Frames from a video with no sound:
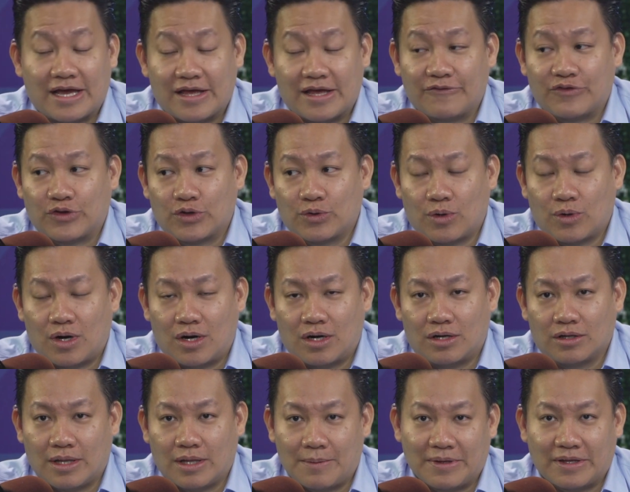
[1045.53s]
if you
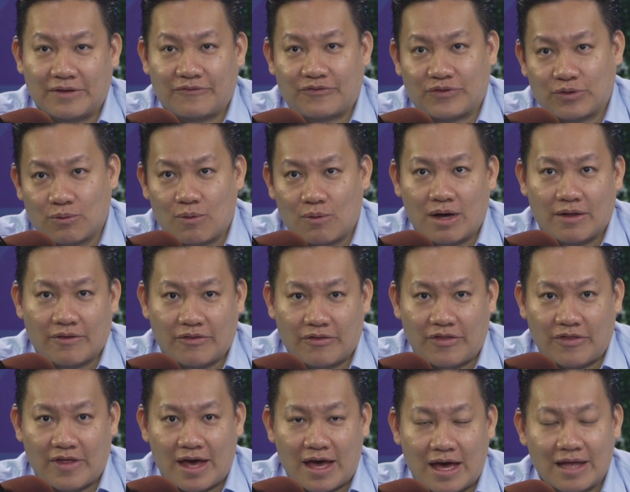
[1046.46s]
want
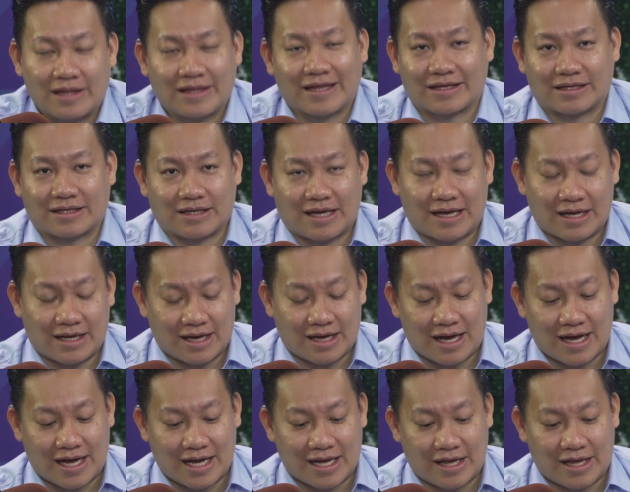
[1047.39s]
that,
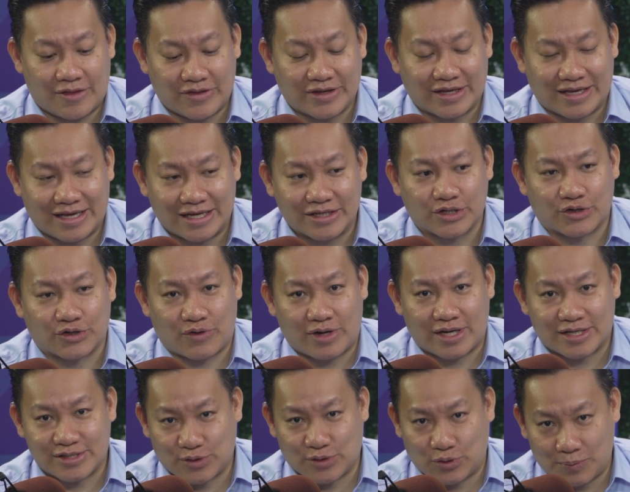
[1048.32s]
I think
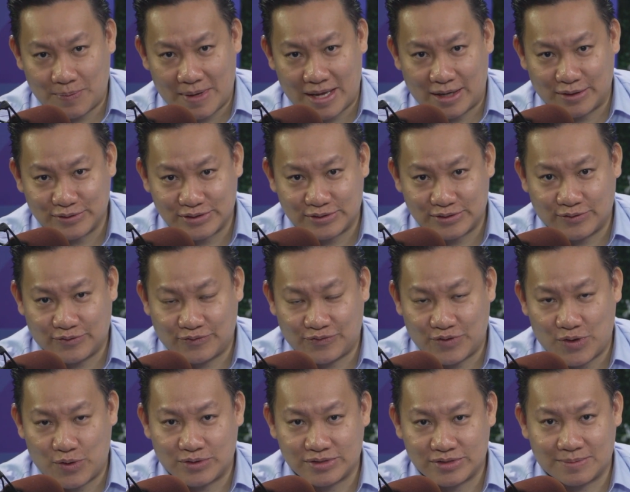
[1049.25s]
integrating solar panels into the
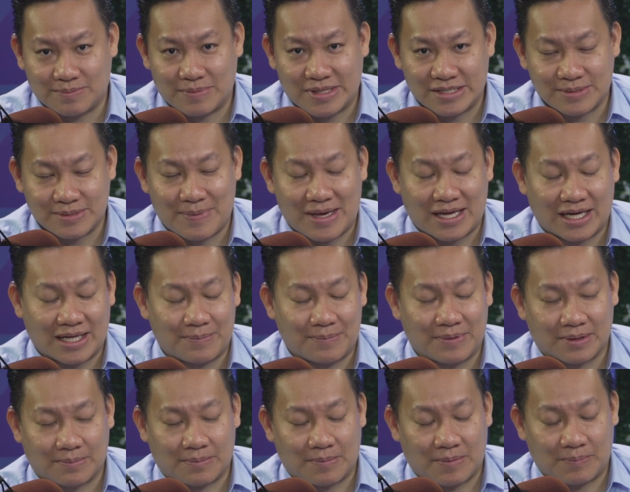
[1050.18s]
phone is a bad
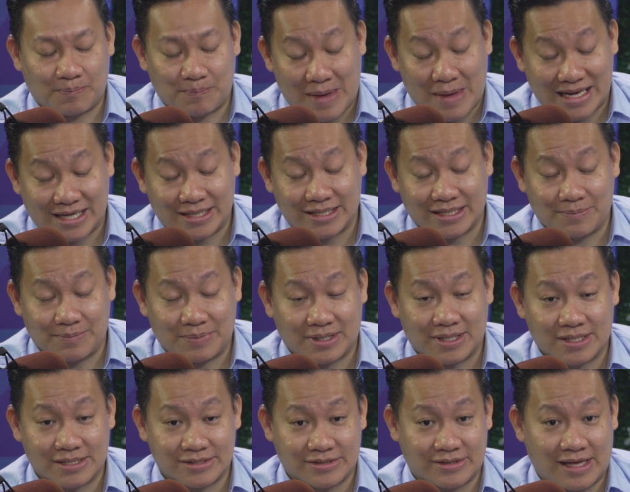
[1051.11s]
idea
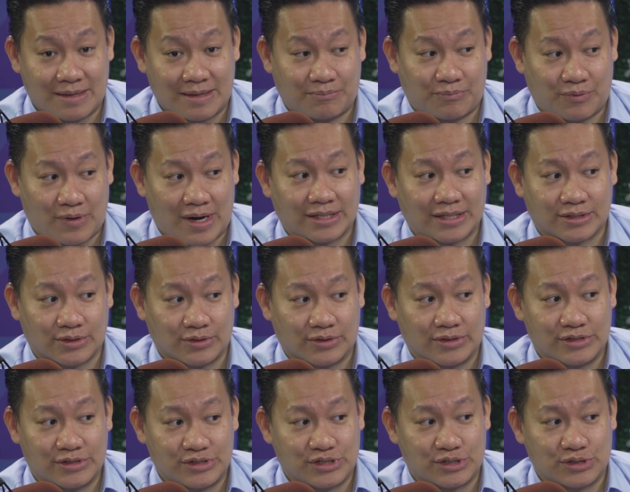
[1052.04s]
because of that practical
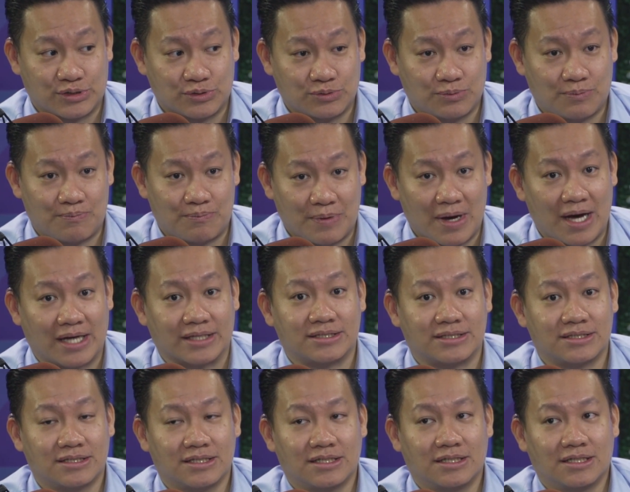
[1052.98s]
issue. But
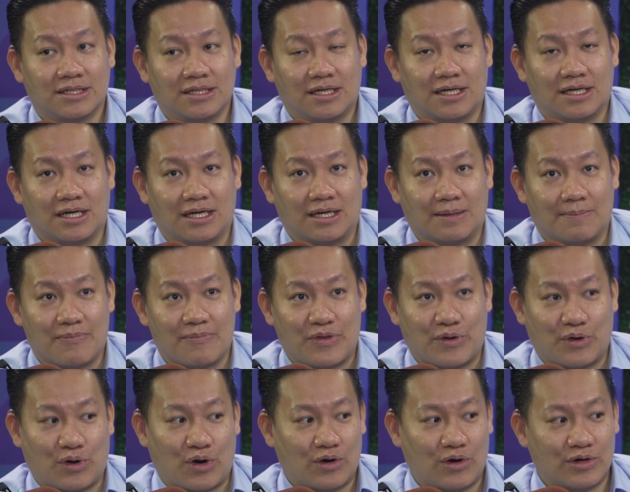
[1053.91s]

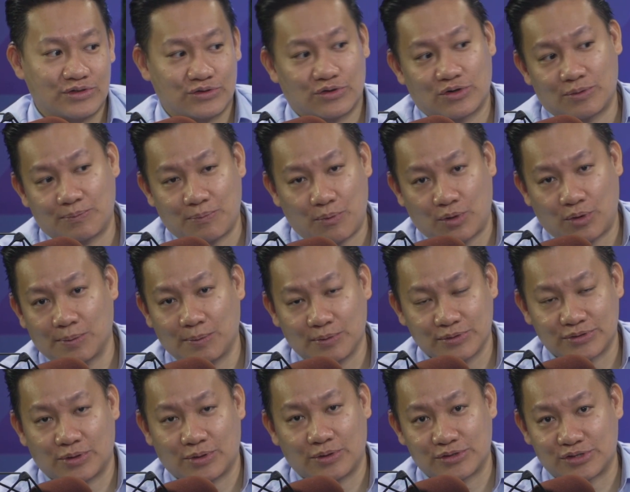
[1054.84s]
there are sort of portable
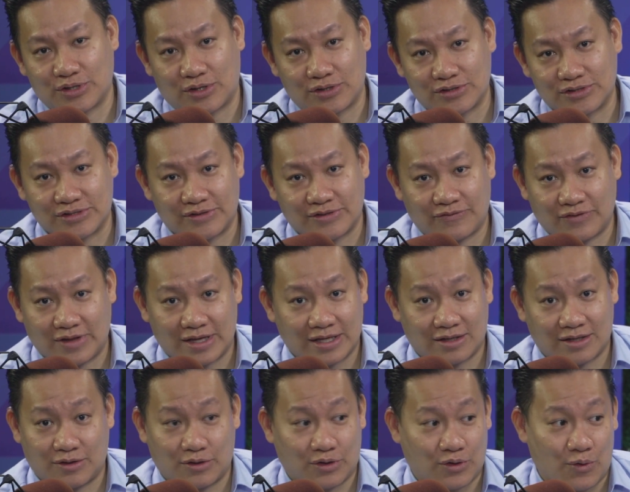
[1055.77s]
solar chargers if like
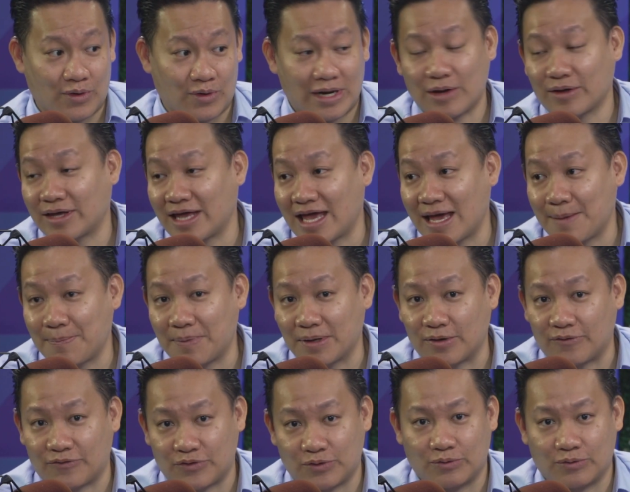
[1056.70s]
you're going out camping, or
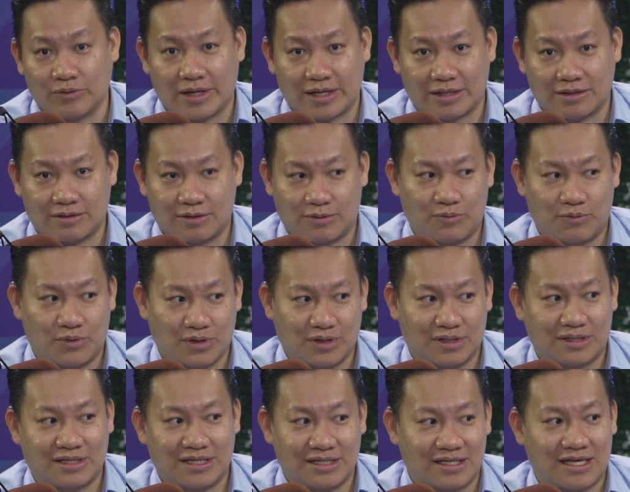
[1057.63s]
if you really
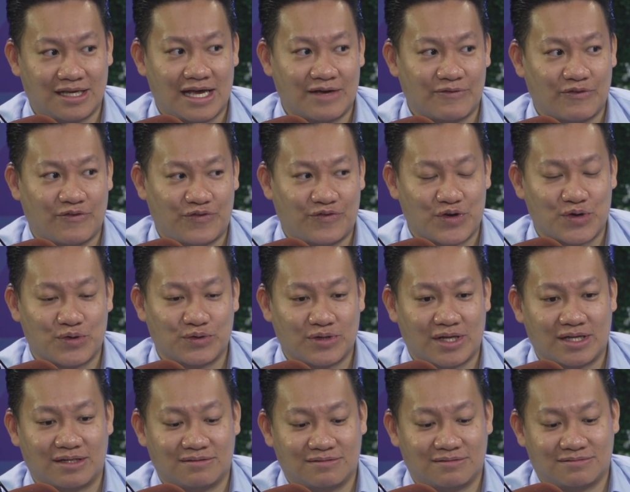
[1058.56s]
need to have a phone
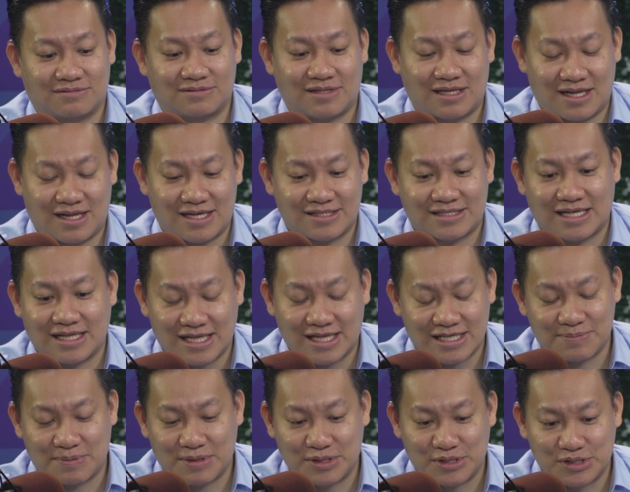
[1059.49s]
that has that
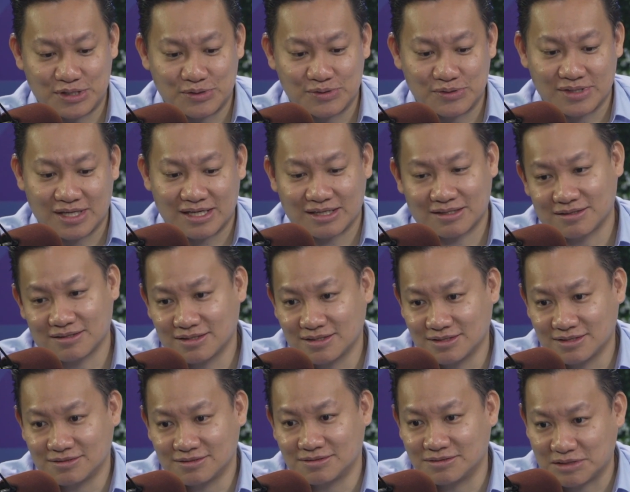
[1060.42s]
last bit of juice, like
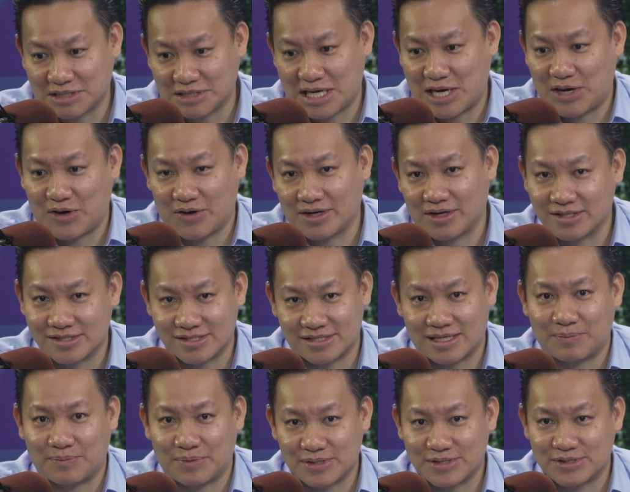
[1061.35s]
carry a
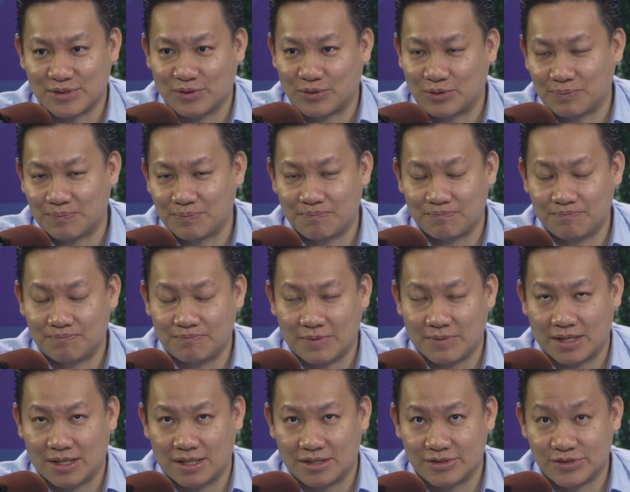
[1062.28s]
separate solar
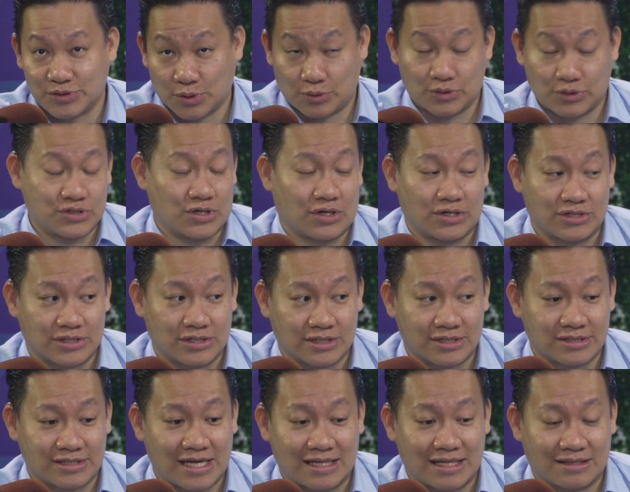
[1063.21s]
charger,
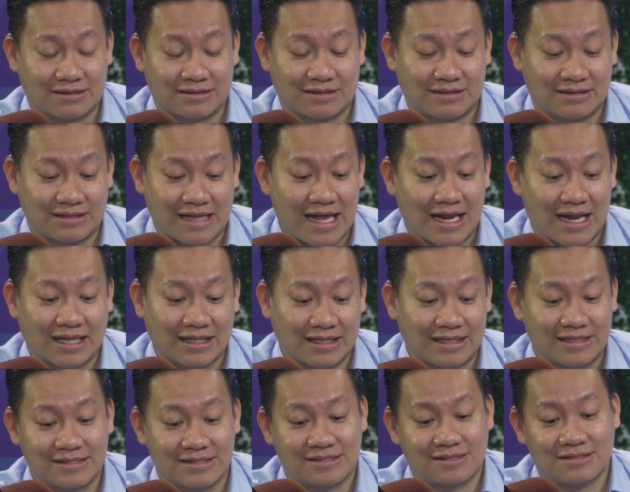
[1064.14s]
because that at
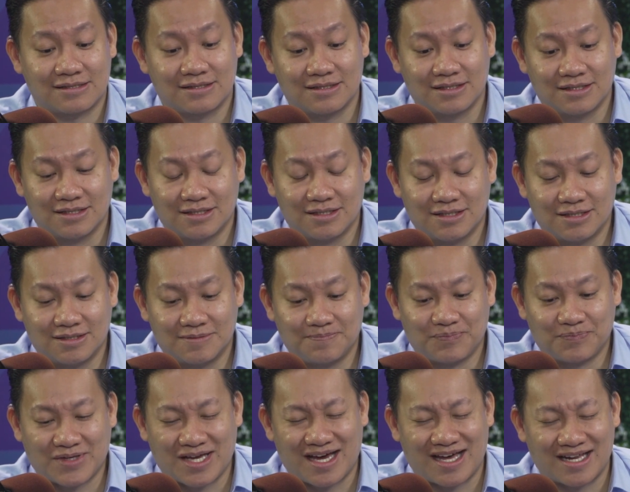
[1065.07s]
least
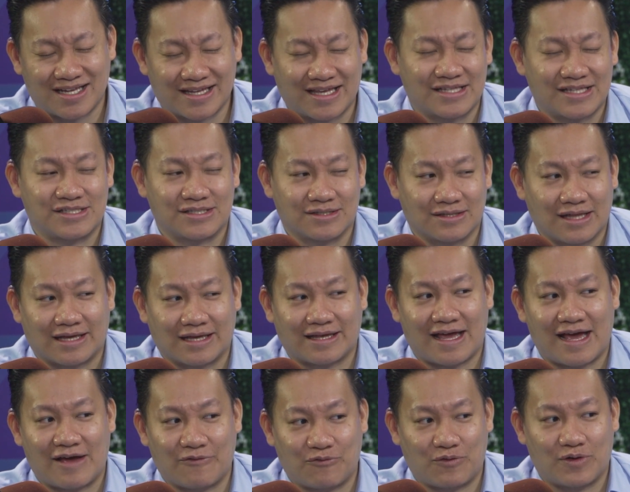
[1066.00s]
kind of gets you like
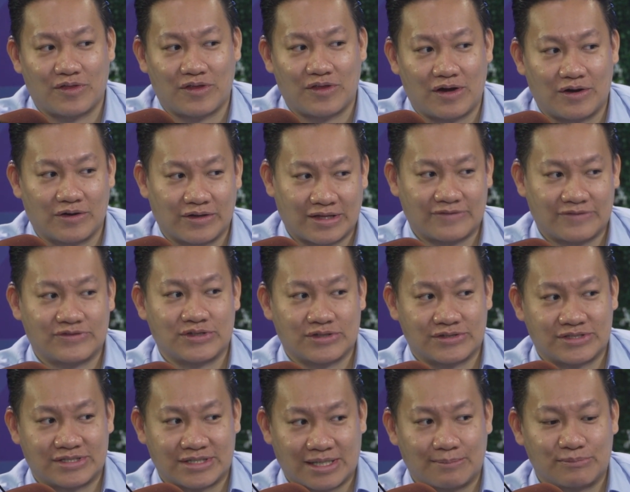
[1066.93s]
halfway there and it gives you
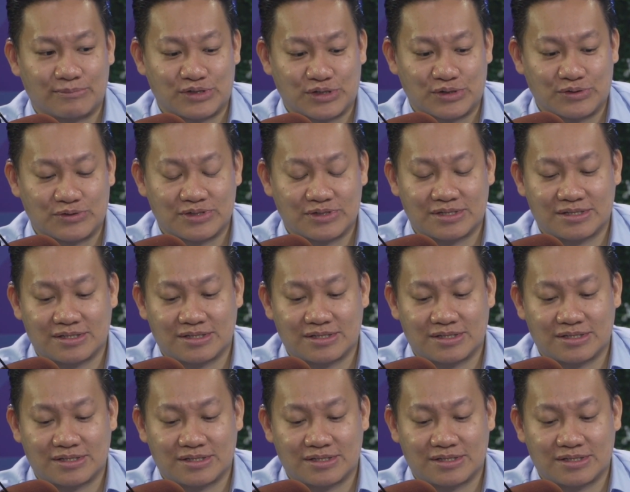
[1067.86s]
some juice.